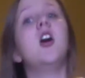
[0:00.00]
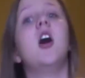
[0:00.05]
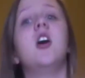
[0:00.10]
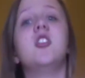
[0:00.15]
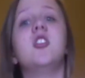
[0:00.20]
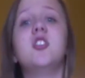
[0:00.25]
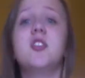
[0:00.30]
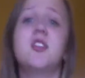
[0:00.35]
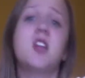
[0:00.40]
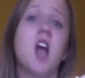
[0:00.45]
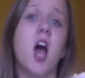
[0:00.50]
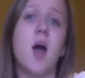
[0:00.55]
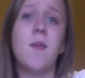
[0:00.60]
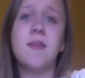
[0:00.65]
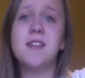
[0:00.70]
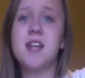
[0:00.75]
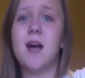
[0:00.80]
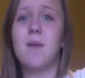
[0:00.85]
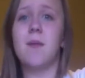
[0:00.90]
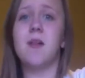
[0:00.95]
Just
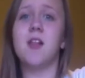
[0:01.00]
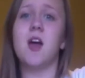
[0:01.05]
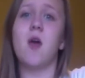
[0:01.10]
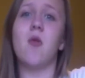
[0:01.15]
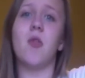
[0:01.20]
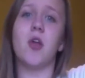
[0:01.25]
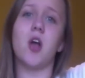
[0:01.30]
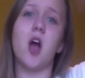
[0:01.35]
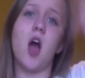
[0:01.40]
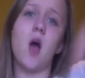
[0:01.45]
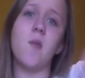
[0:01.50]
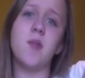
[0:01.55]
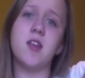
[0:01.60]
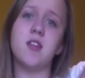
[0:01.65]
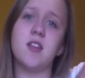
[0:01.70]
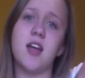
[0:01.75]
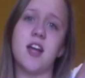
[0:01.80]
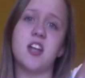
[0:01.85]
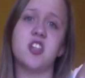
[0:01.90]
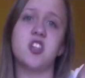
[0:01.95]
comment down below in the comment
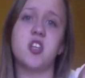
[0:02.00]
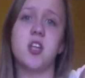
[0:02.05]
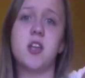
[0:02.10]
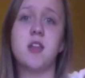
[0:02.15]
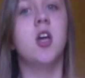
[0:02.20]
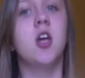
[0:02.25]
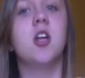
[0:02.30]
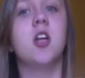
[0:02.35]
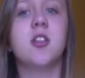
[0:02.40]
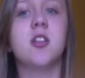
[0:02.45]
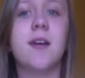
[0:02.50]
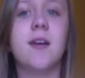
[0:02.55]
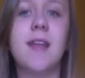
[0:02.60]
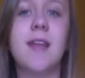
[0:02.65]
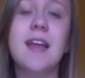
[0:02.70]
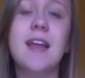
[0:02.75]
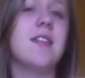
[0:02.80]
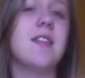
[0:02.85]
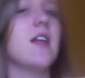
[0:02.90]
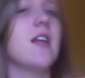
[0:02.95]
sections. So
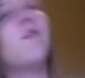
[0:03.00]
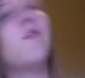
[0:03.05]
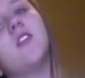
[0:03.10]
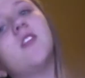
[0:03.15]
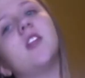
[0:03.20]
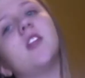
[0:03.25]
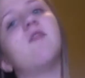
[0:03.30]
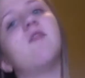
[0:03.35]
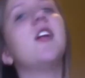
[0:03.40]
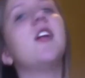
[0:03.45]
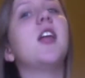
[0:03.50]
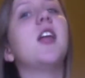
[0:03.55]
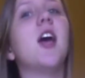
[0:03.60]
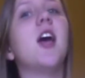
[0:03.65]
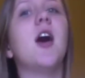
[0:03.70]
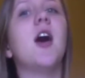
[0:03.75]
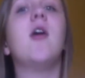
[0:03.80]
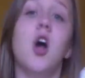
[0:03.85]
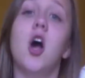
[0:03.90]
that is it for this video.